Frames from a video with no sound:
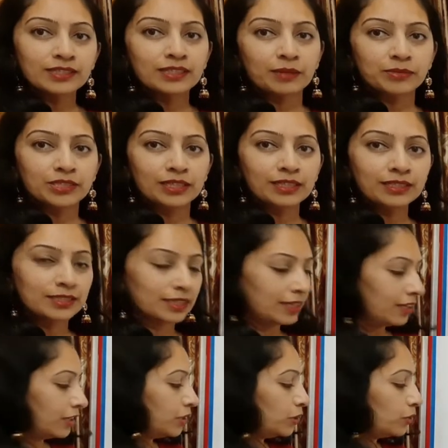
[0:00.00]
subjects,
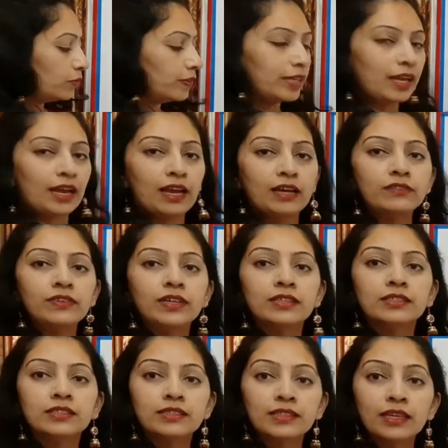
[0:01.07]
you will have
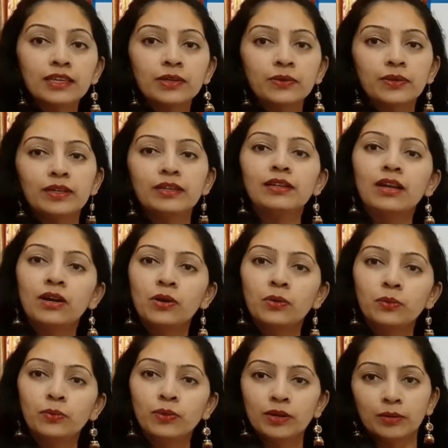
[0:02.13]
singular
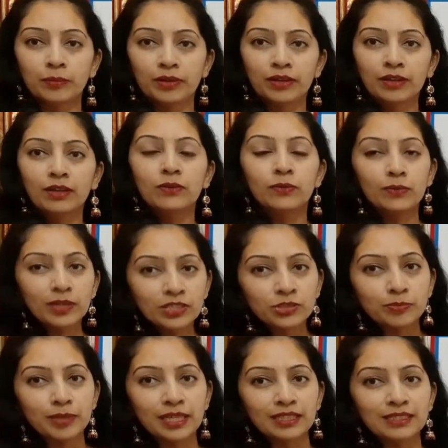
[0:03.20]
verb, which
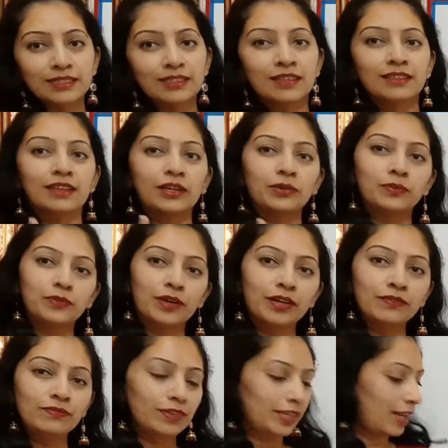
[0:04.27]
means that
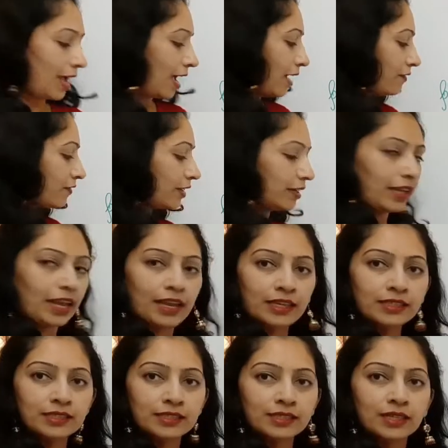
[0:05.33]
verb will have an
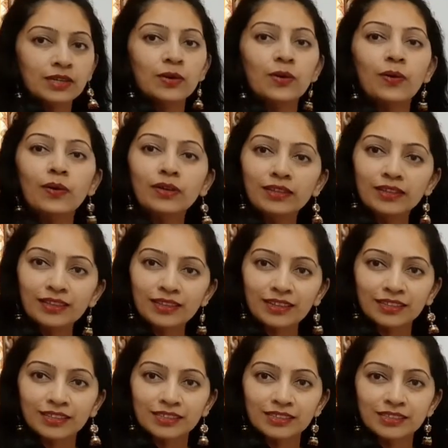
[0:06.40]
S or
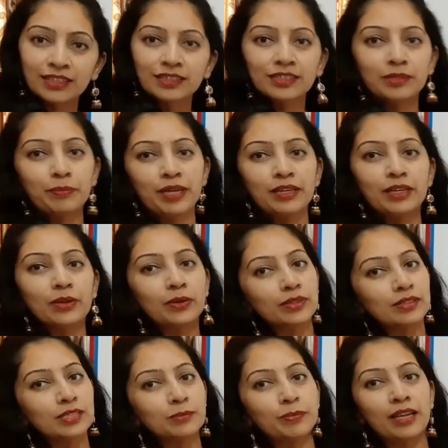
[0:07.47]
ES depending on
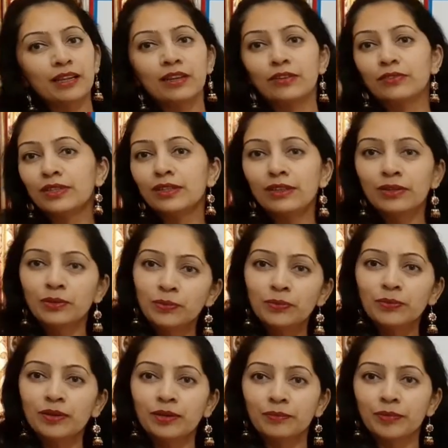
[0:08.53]
the spelling of the
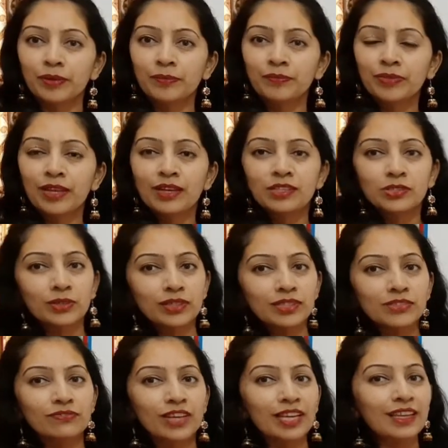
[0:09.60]
verb. So
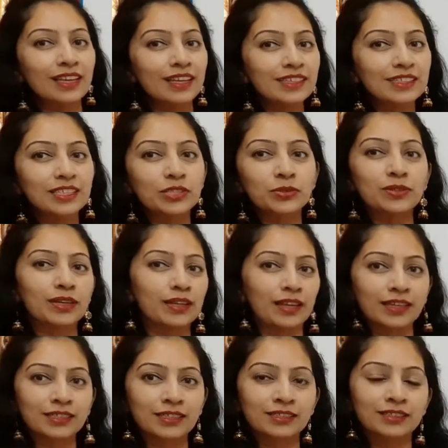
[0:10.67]
it's very easy to
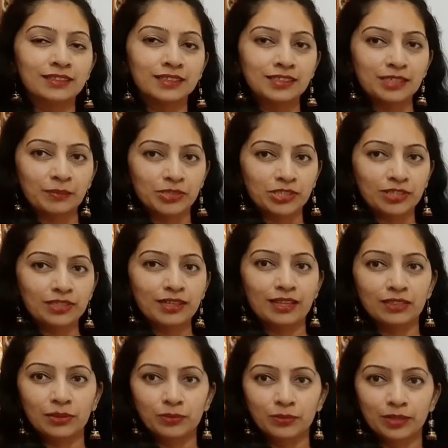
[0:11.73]
connect the subject
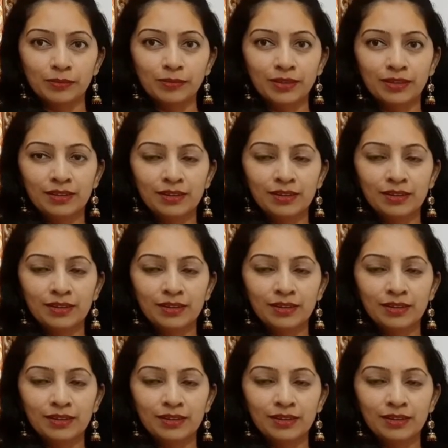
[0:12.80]
and the verb.